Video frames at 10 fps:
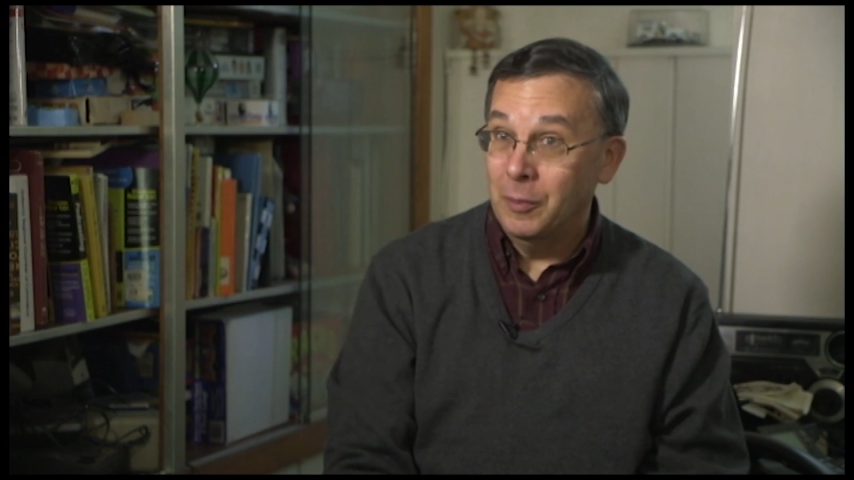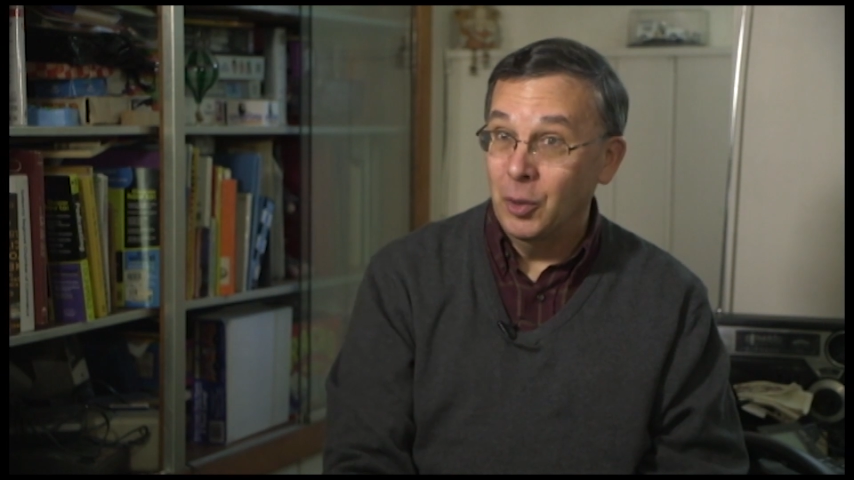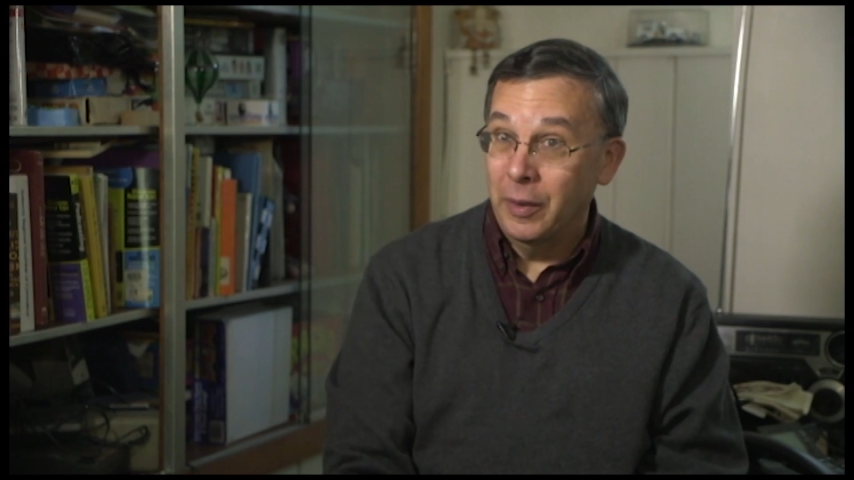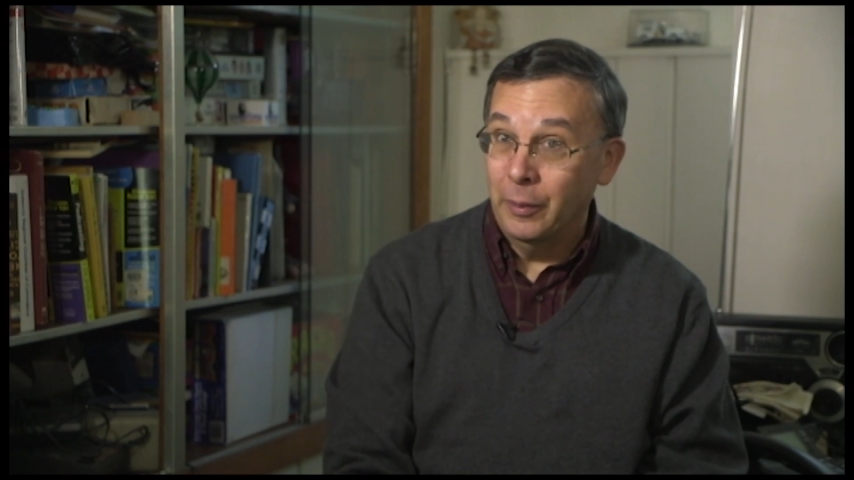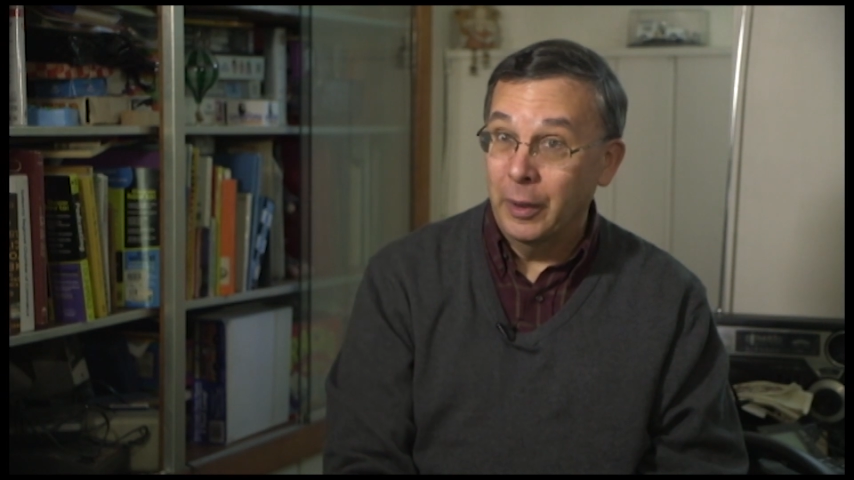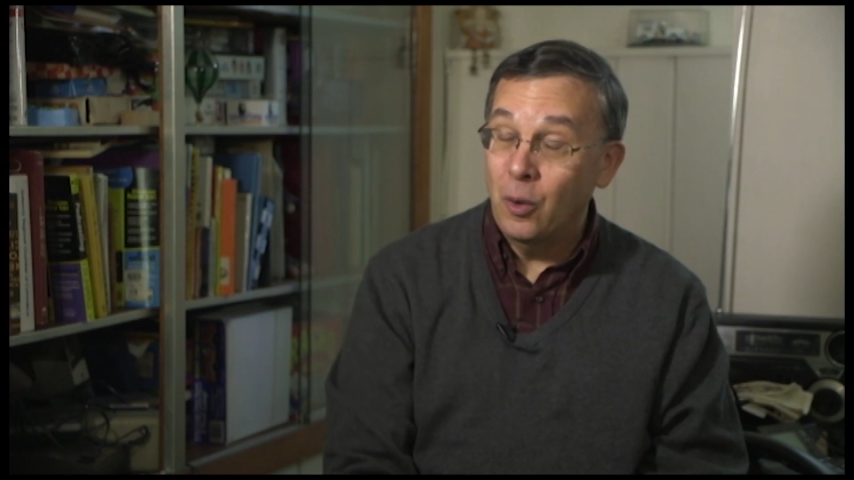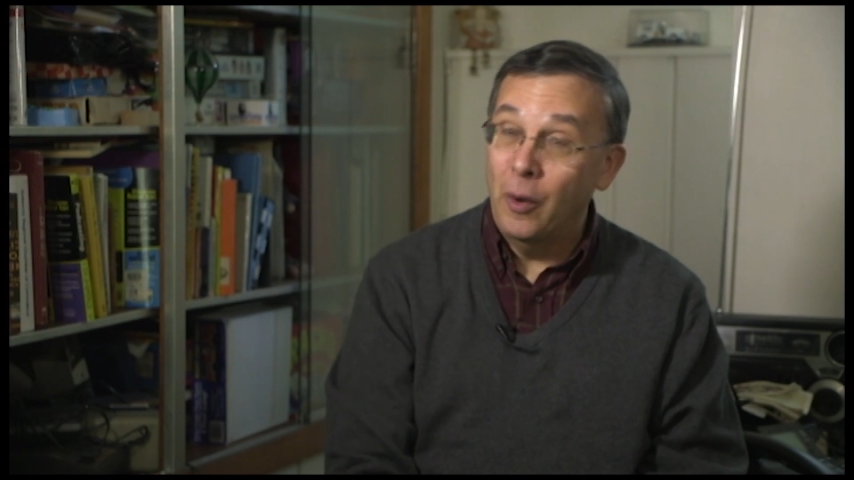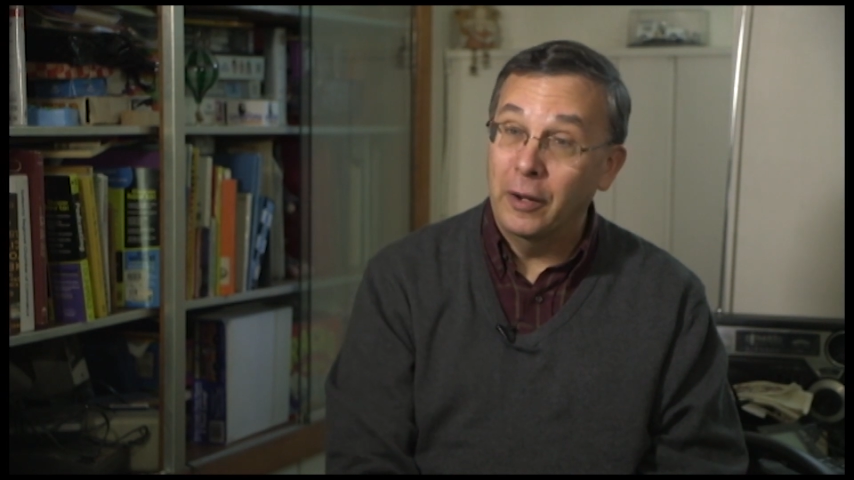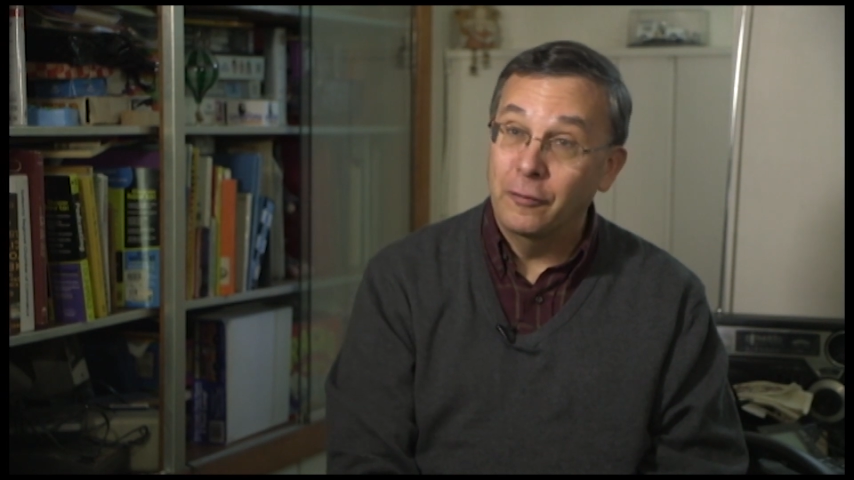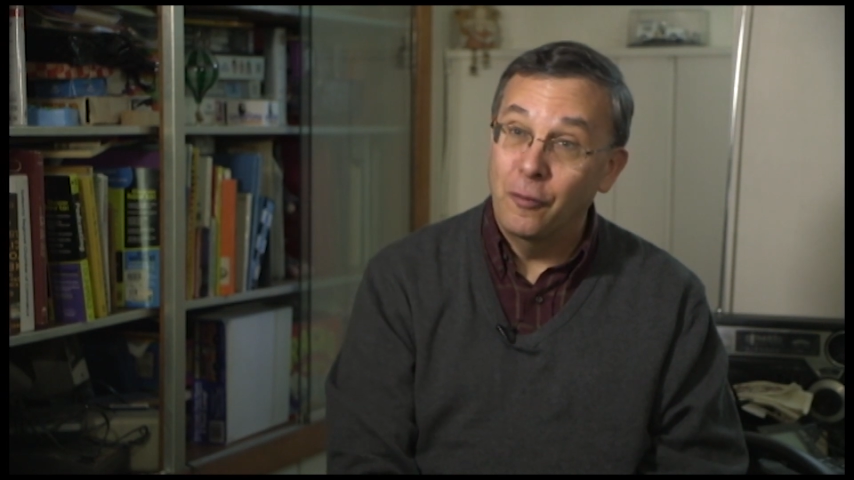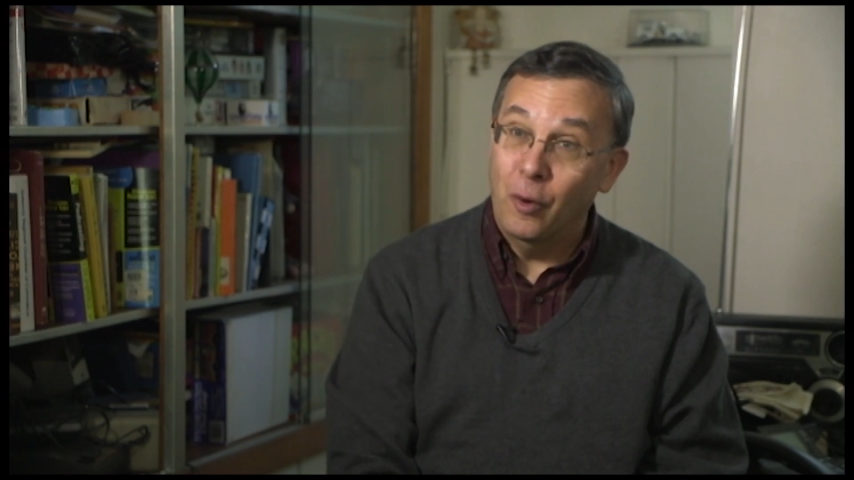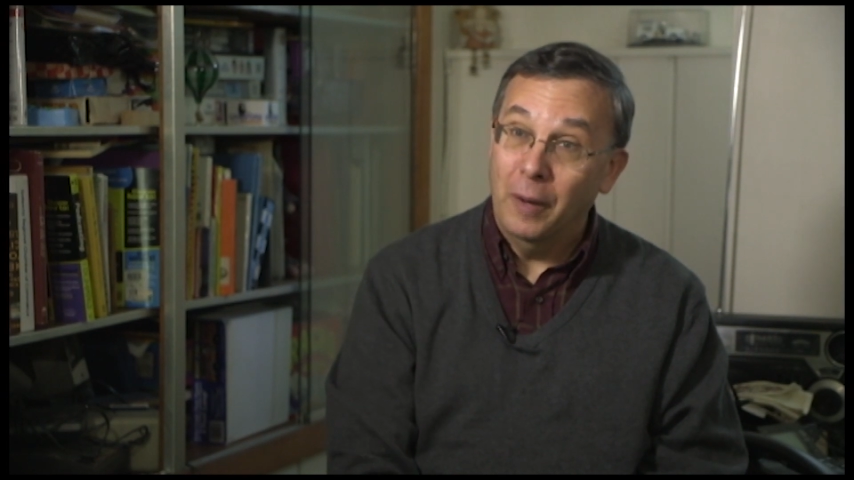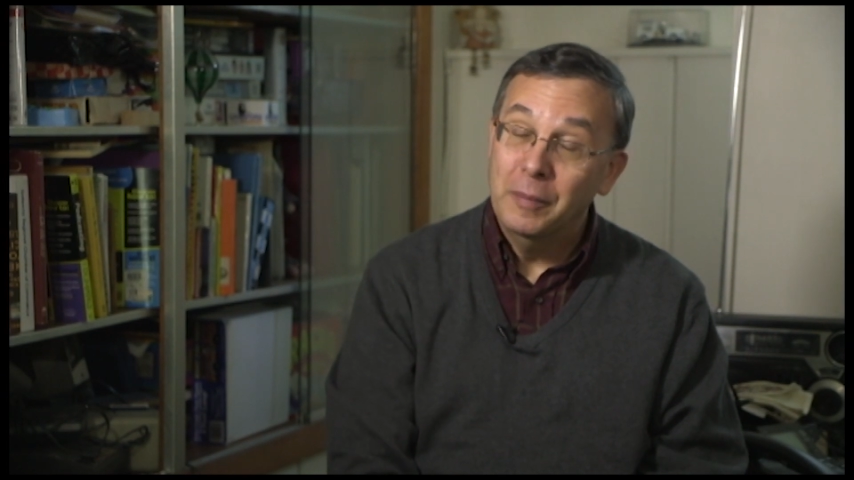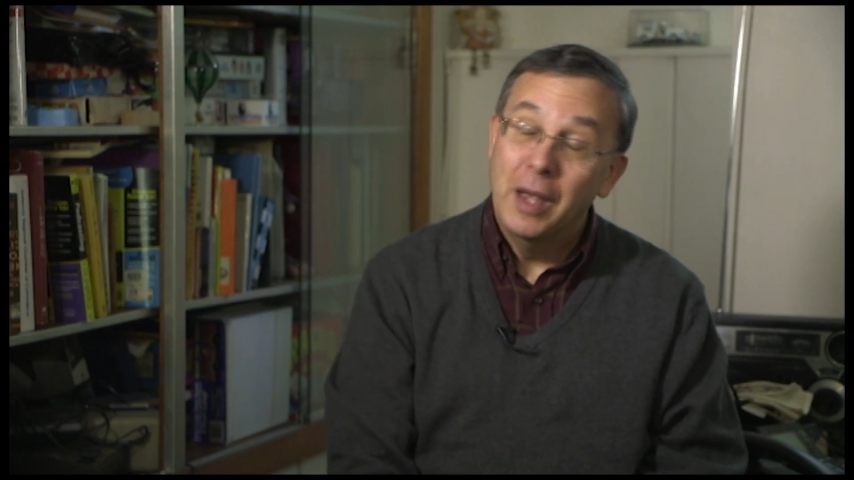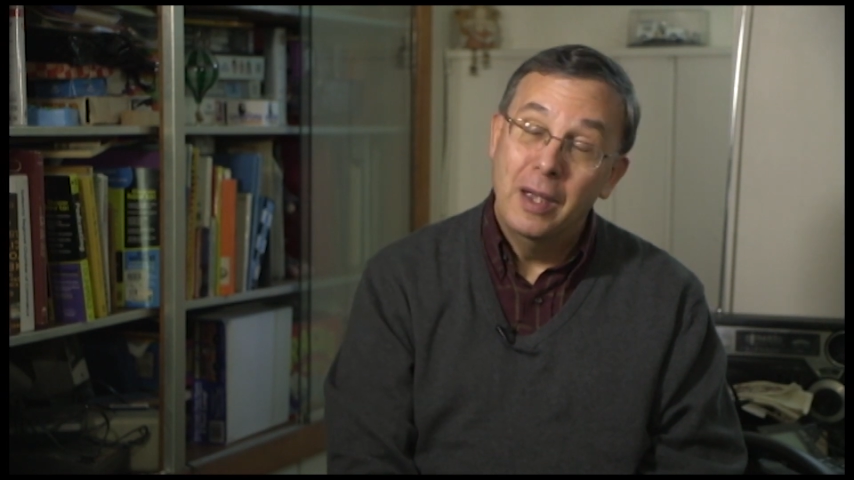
I'm doing the recording for.